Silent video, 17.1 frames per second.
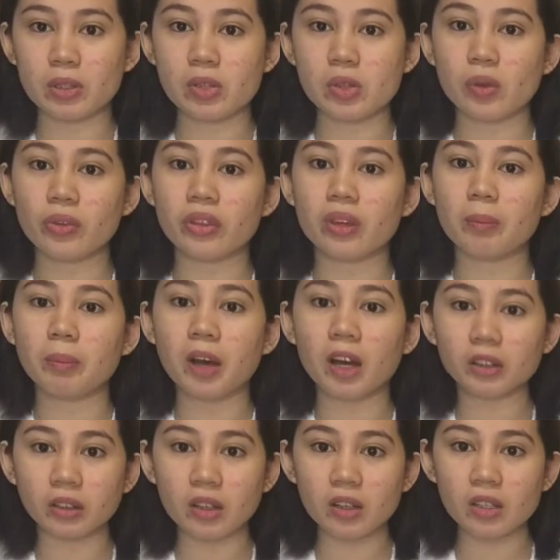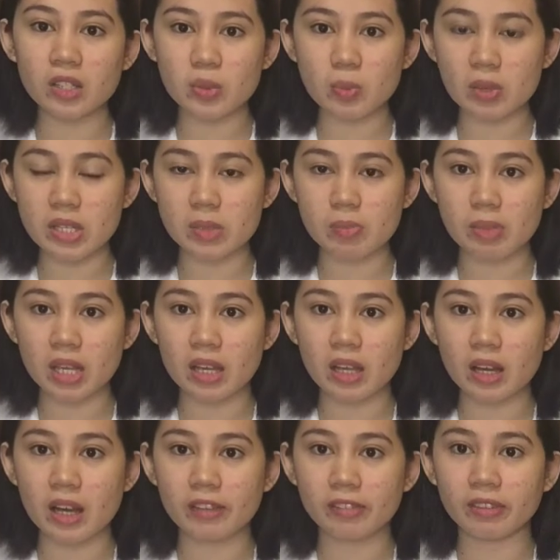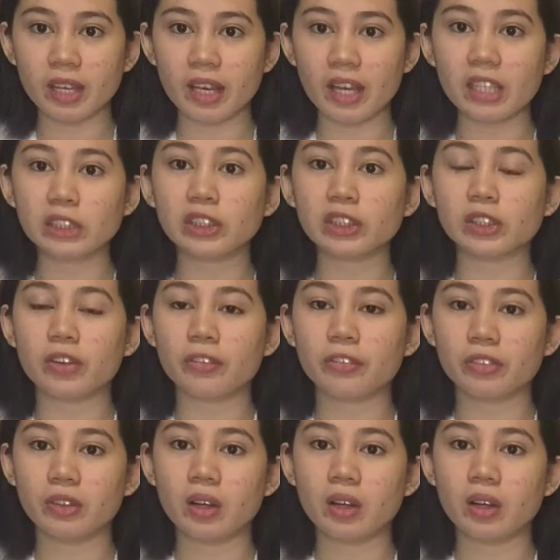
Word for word: So the buttocks must be at the edge of